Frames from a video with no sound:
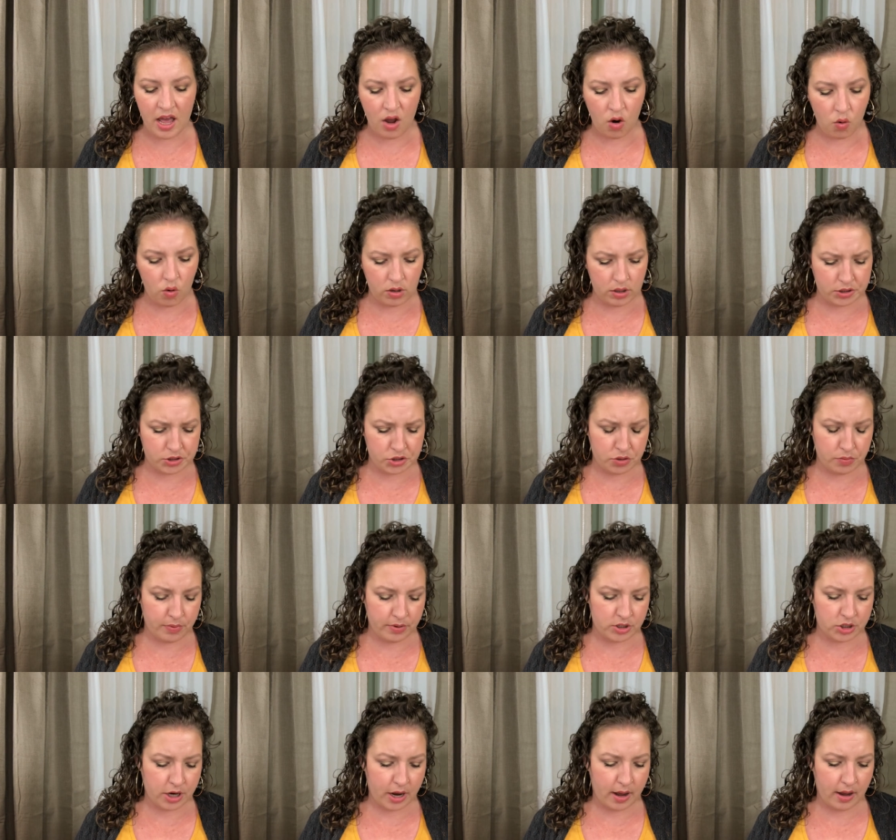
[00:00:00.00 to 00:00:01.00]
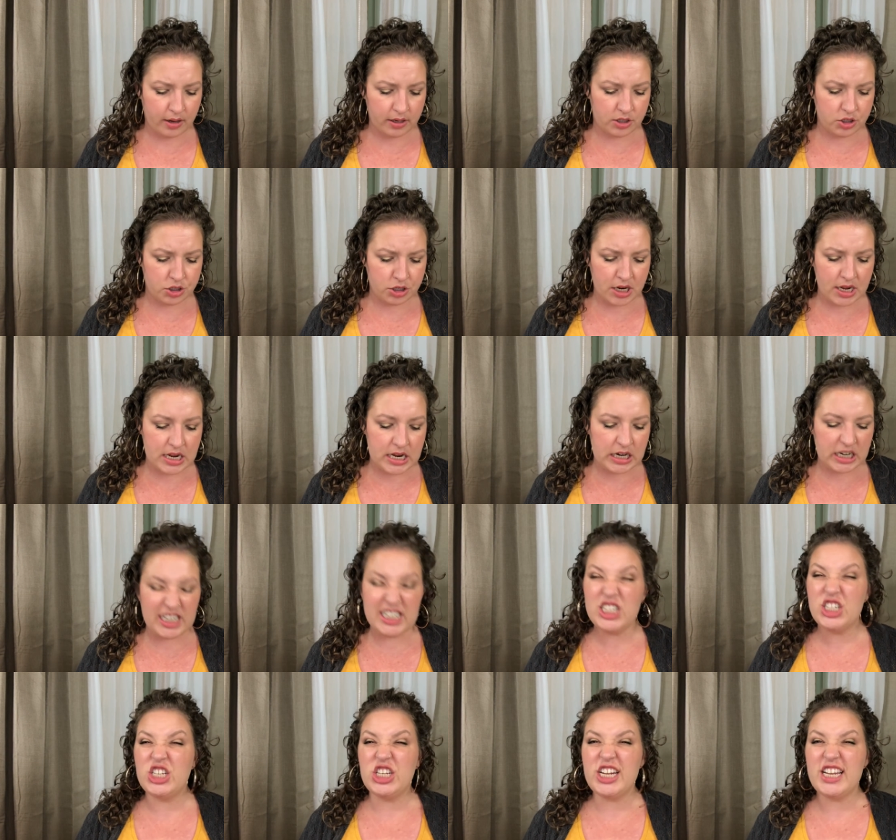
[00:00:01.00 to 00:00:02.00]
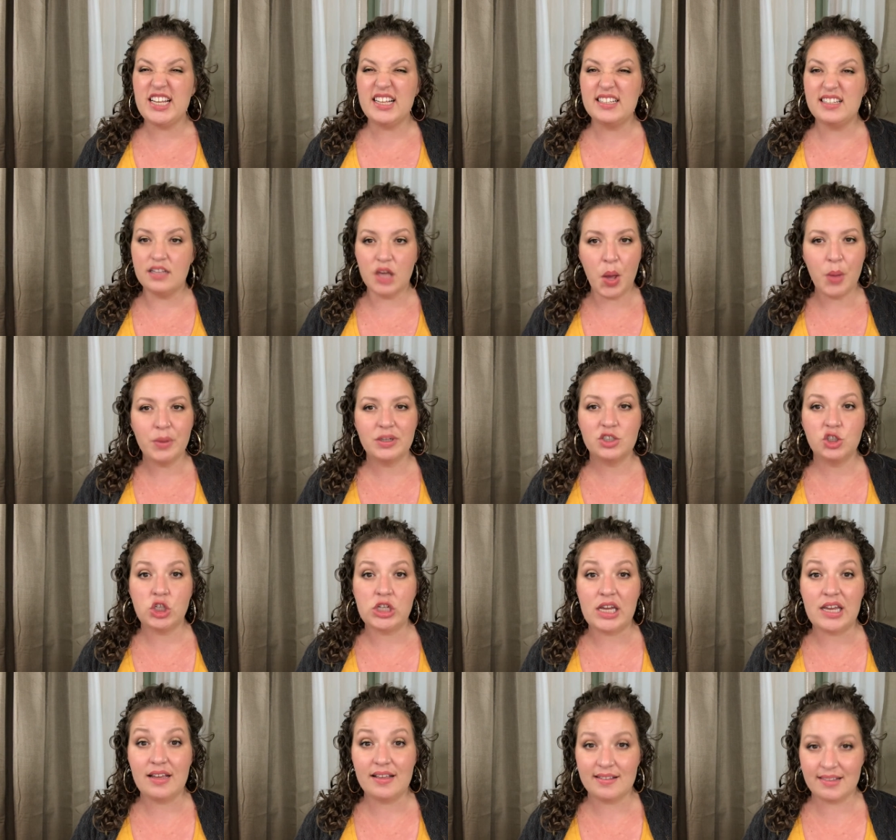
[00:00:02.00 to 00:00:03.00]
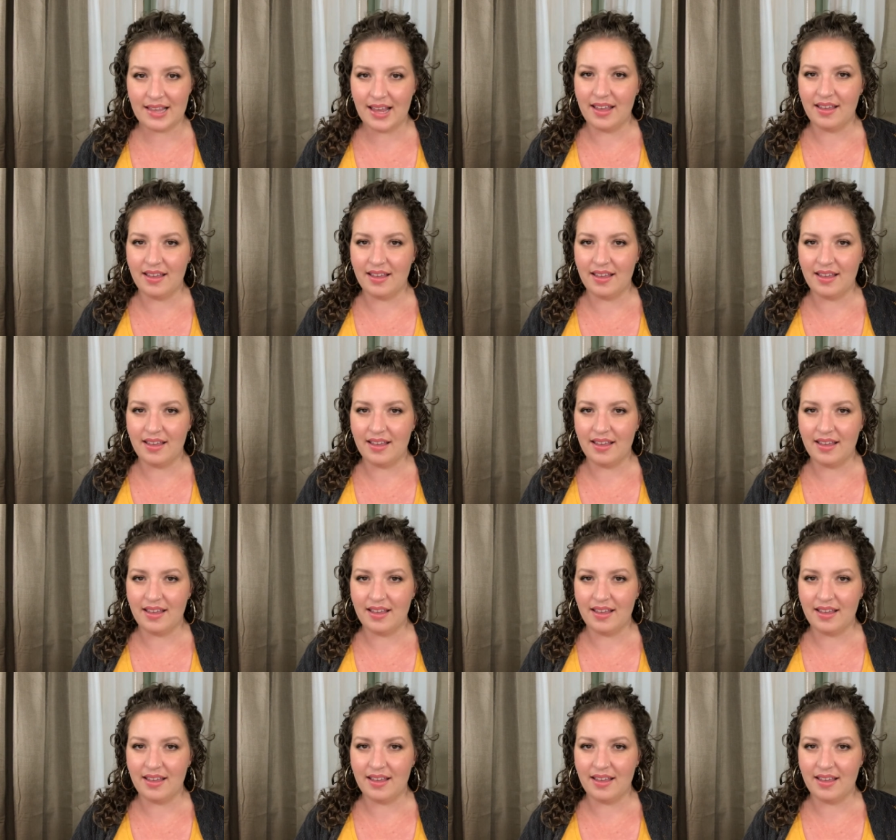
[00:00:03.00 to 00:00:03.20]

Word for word: or Super Shock Chic Cheeks. Cheeks.